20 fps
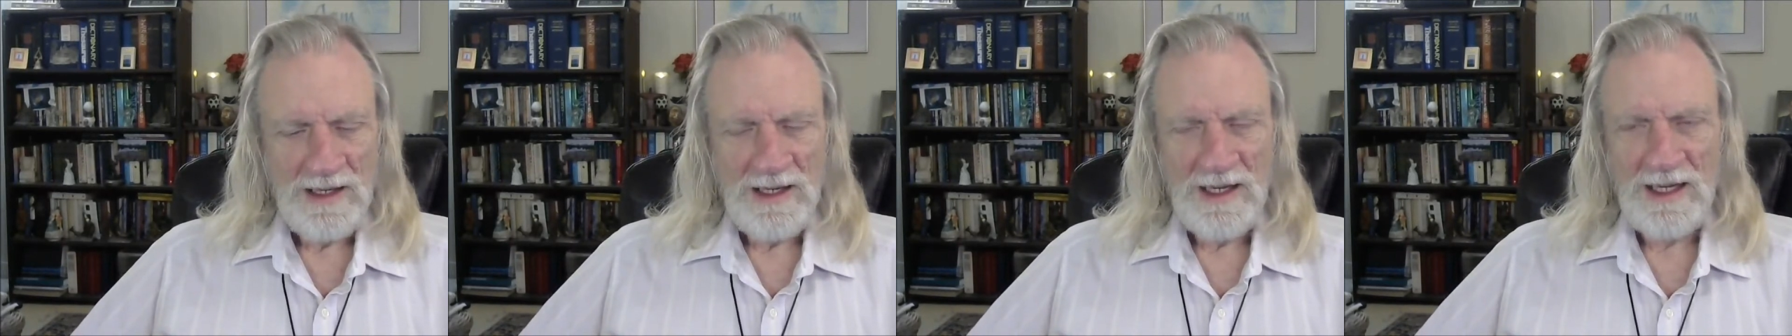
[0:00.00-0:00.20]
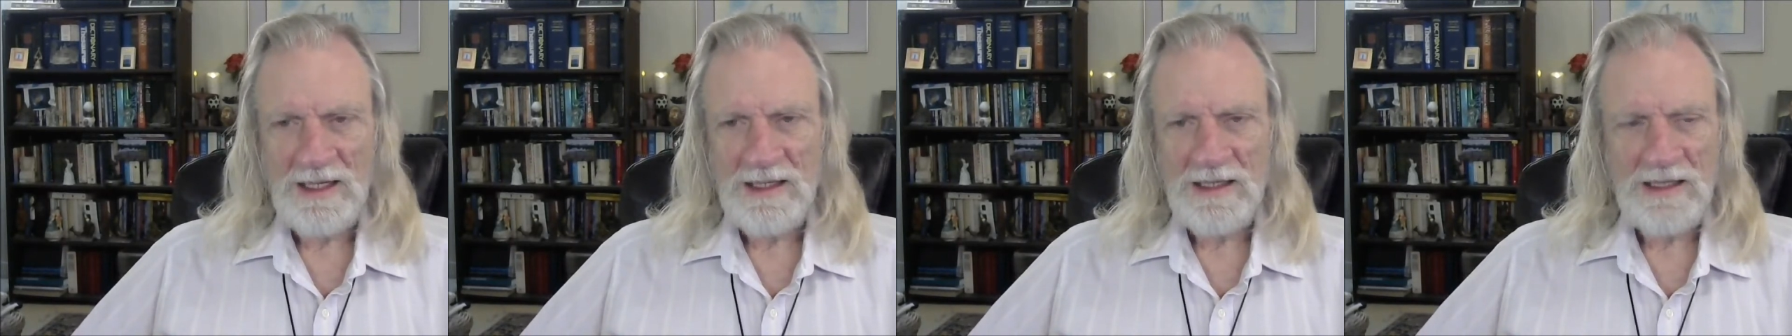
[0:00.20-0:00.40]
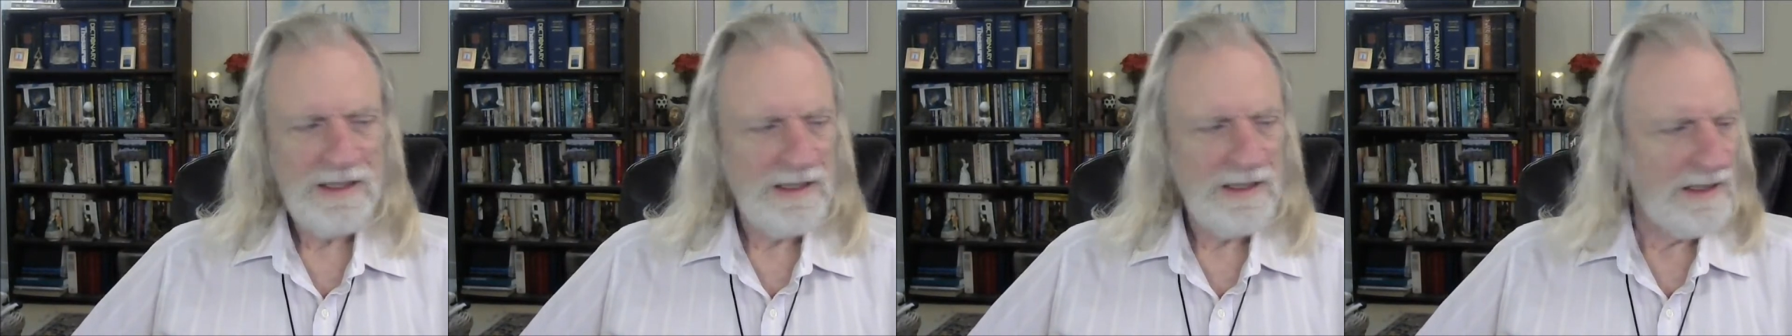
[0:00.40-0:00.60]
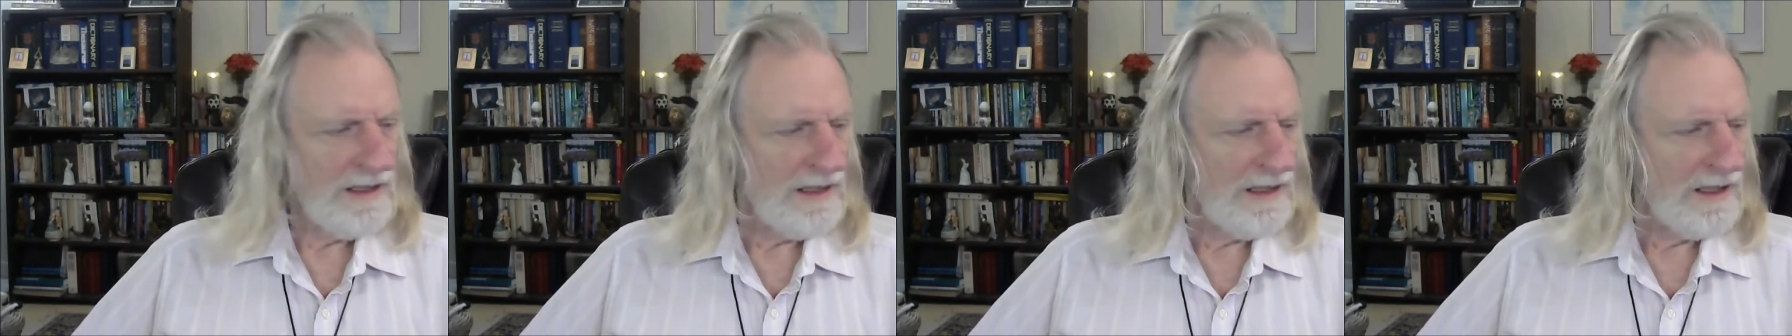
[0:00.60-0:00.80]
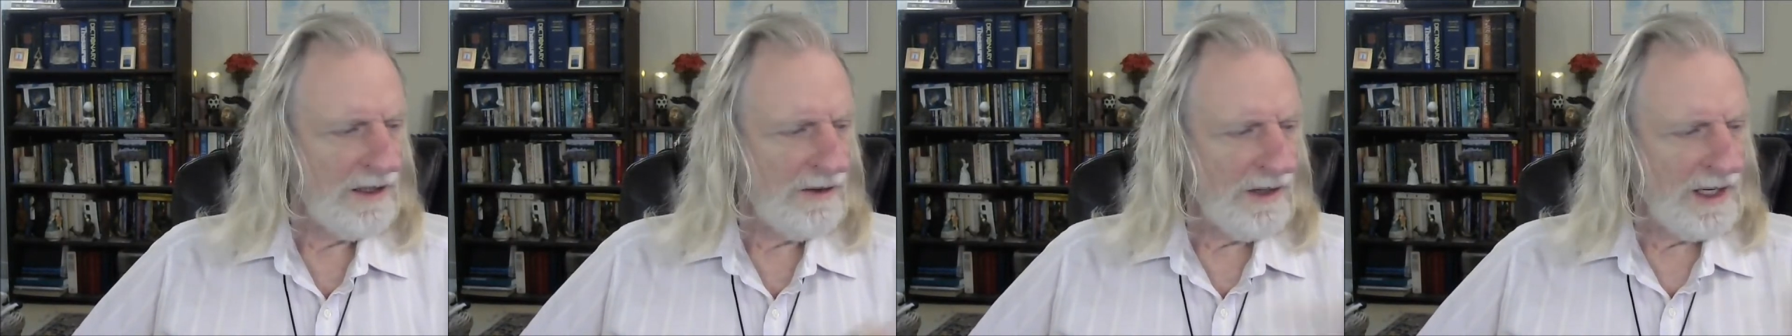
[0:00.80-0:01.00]
And, uh,
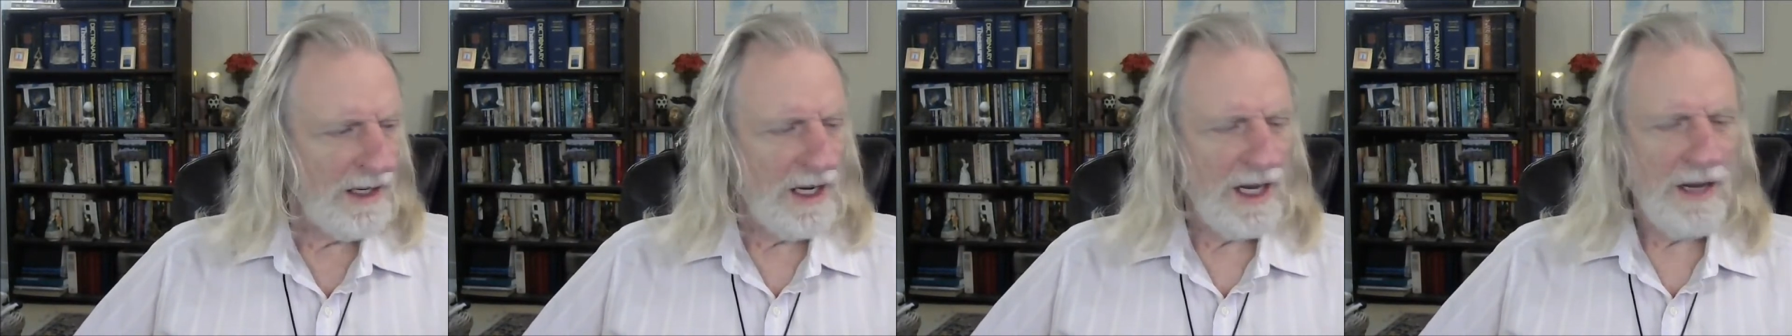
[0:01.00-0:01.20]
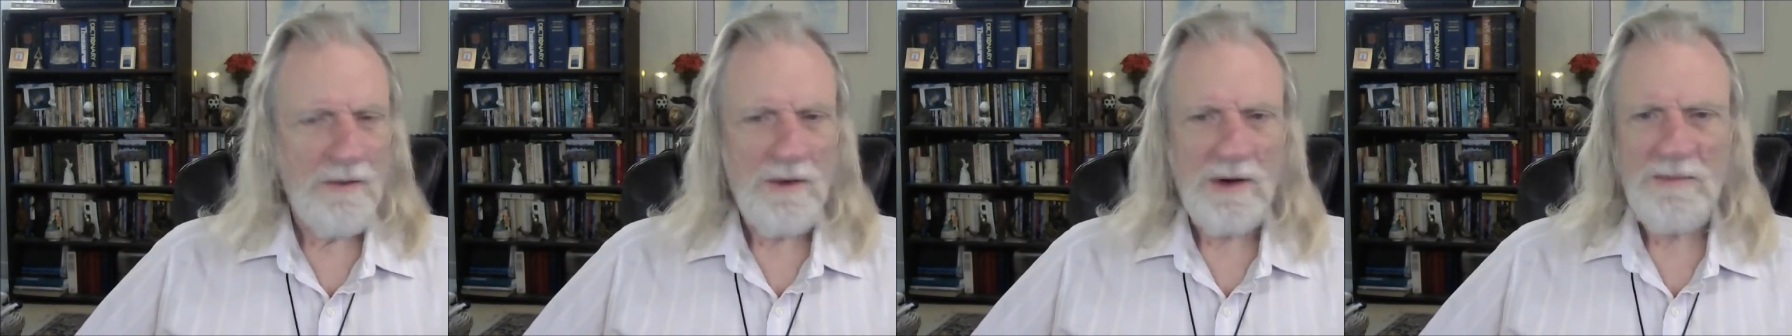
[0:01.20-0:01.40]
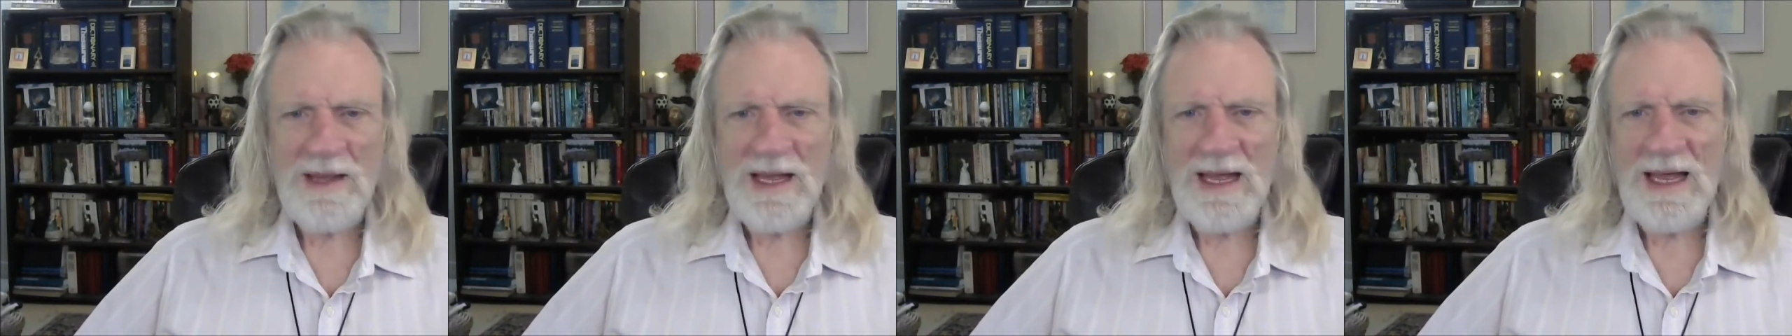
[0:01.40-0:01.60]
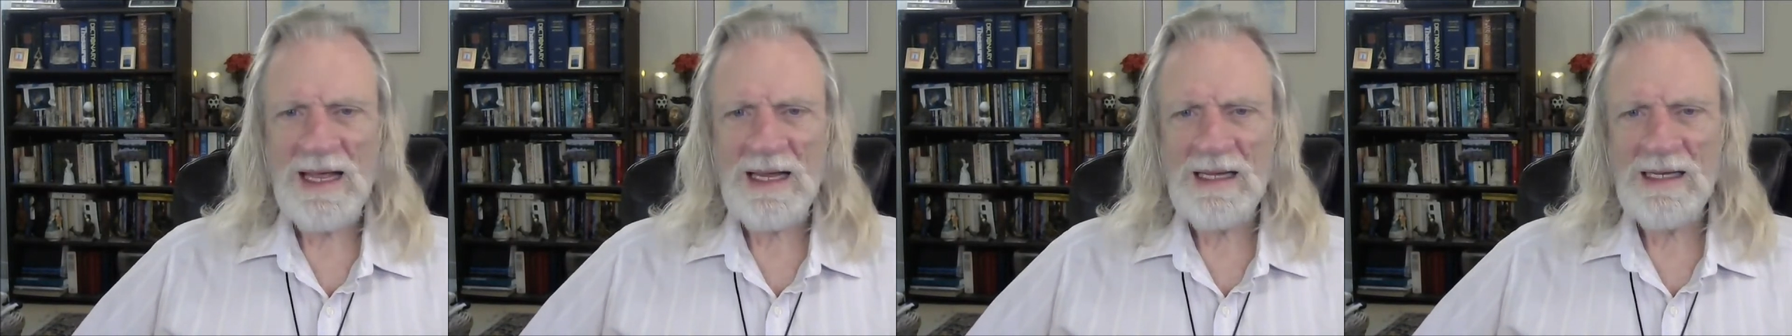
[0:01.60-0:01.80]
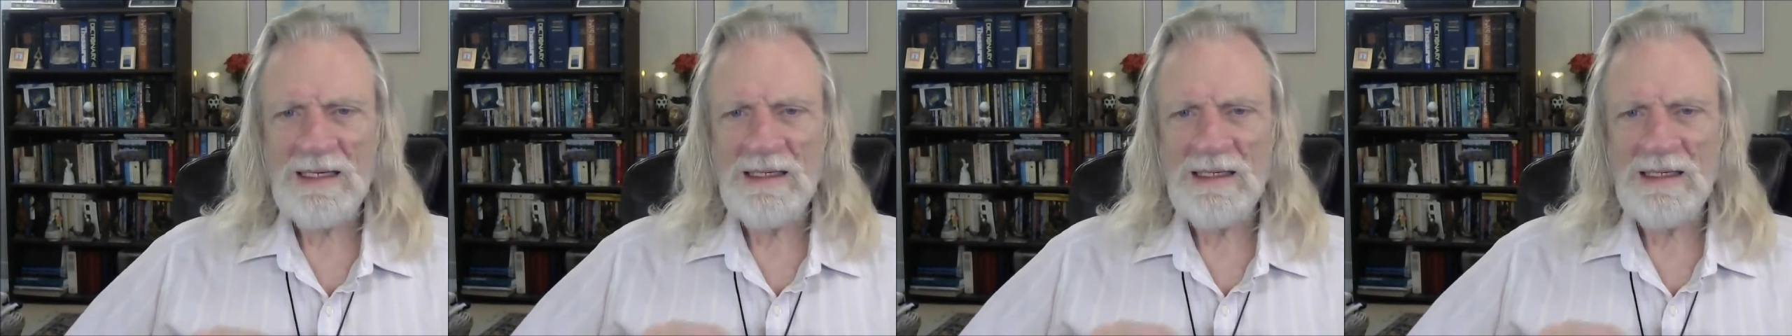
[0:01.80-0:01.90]
you know, I, I went back